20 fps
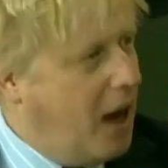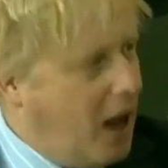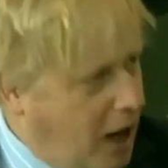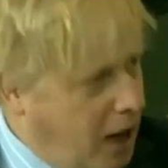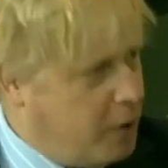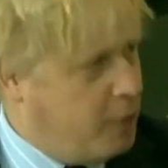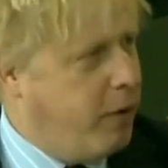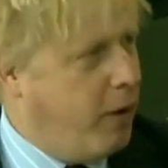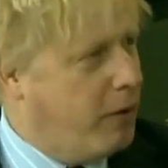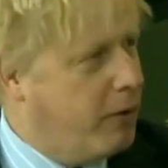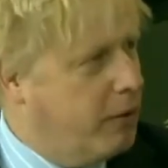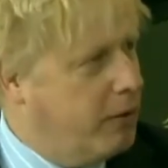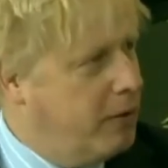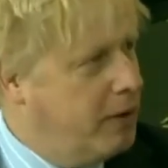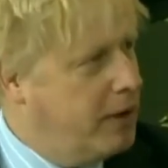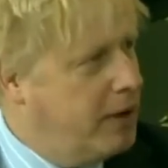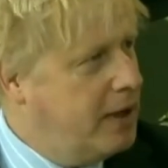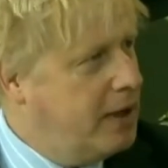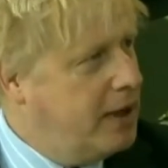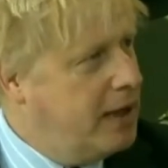Our
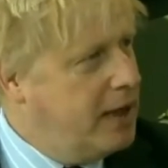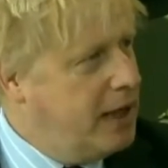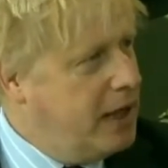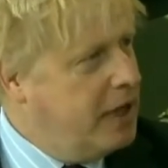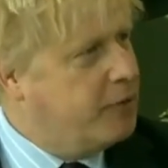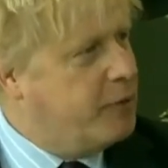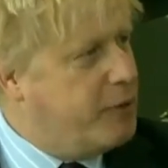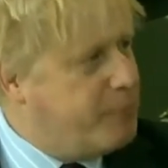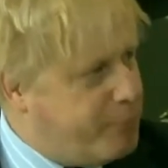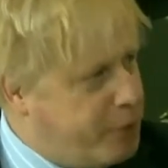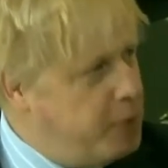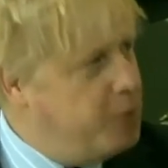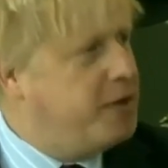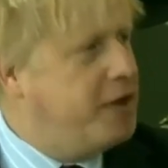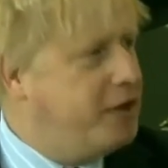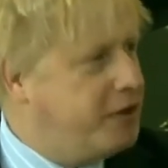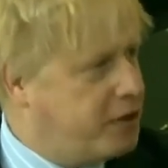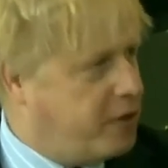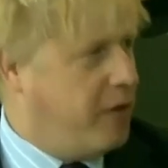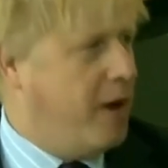quarrel is with
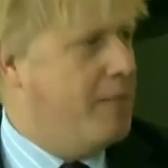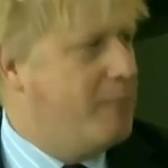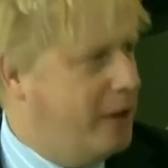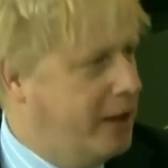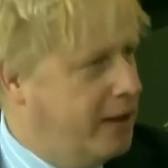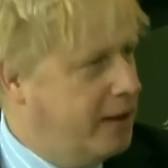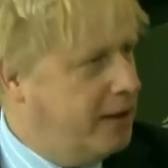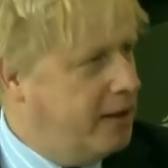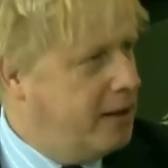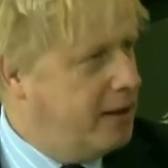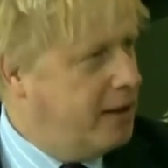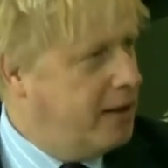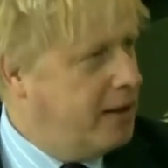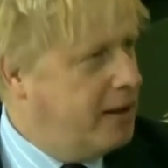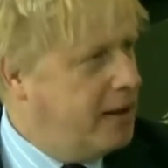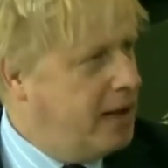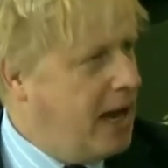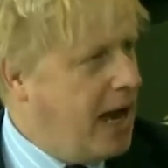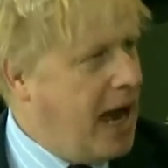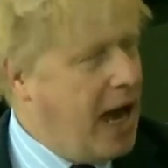Putin's Kremlin
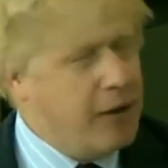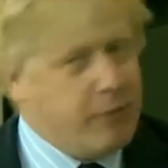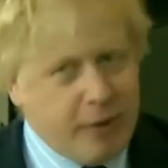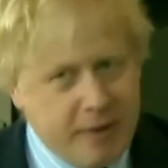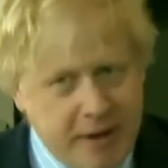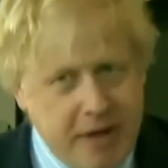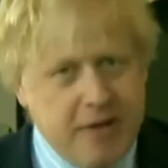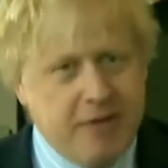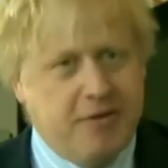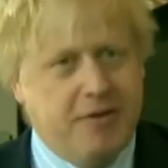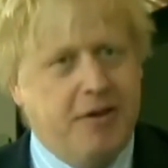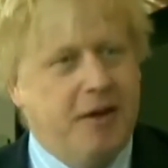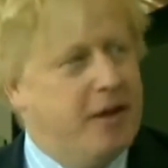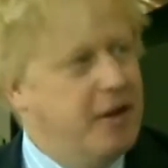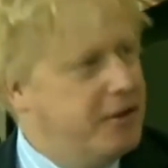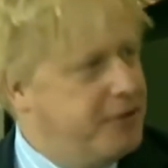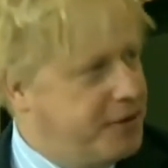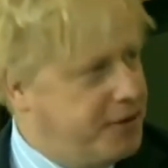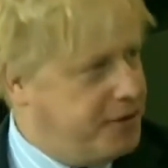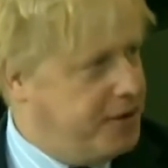and with his
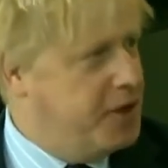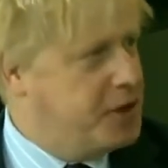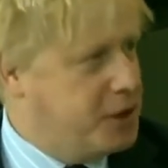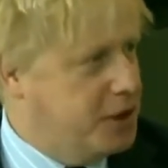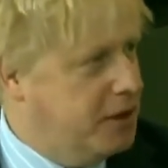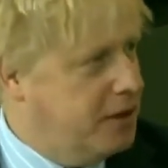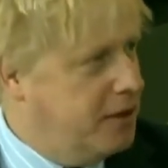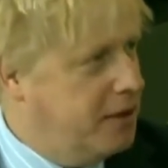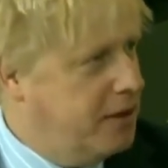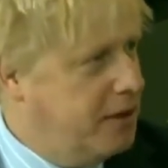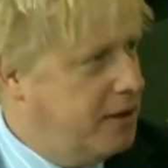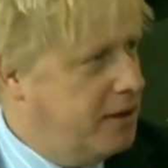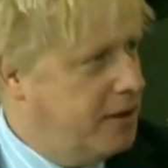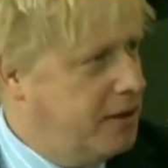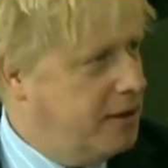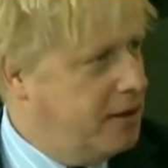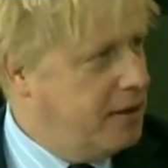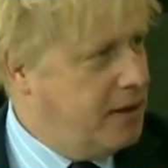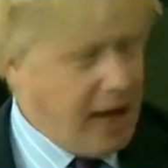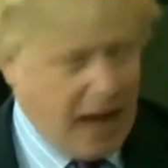decision.
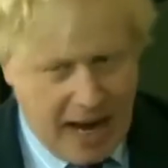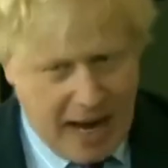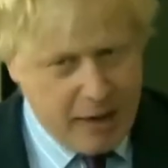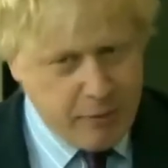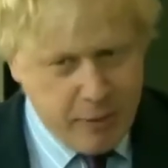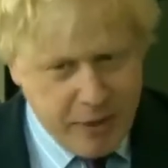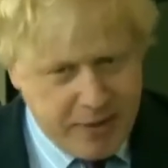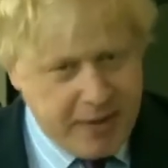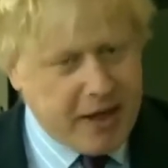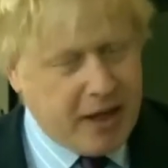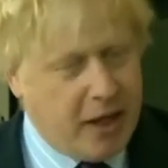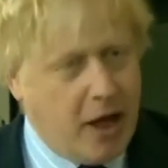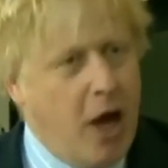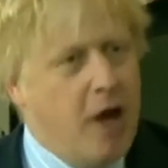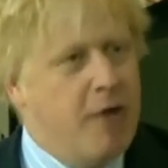And we think it